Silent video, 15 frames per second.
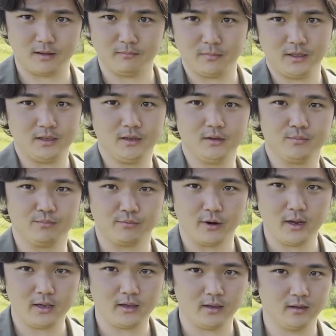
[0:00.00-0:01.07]
these
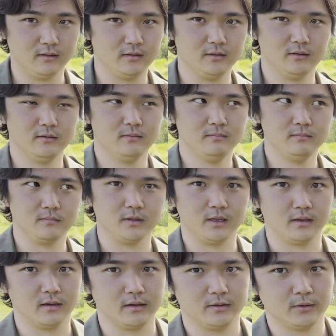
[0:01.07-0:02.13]
brackets that
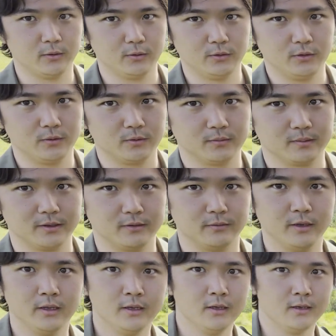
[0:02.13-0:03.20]
I don't use, by the way,
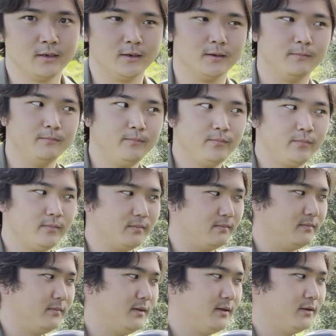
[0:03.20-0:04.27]

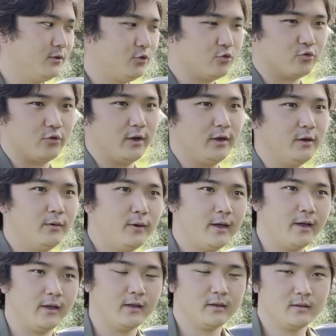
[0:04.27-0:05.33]
straight
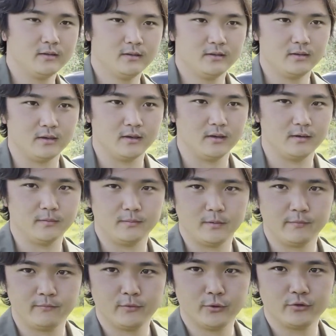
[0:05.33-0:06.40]
away.
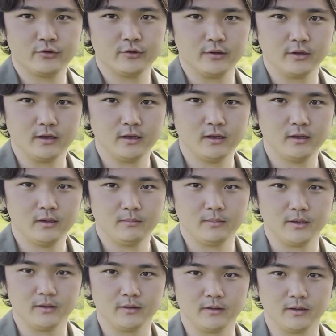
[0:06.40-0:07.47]
Unfortunately,
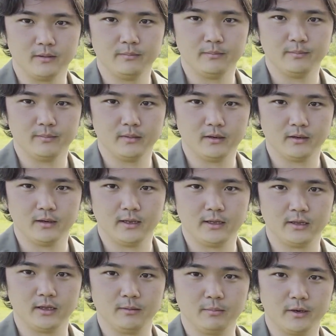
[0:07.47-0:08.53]
because I'm a
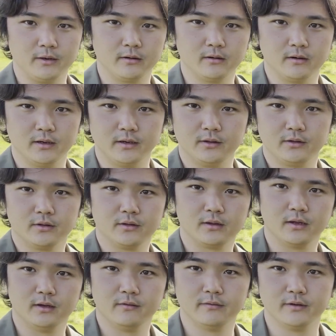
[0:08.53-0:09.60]
lazy bugger, I just
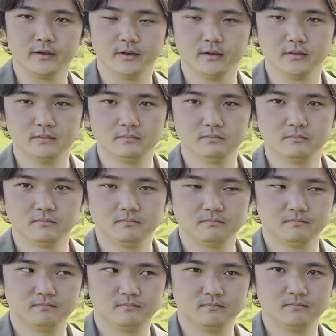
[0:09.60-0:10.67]
have
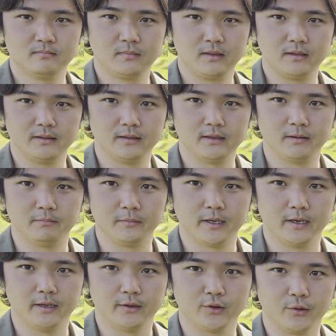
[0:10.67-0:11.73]
zip
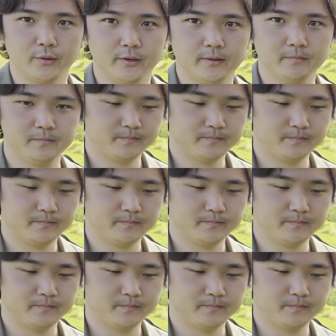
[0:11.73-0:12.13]
ties on them.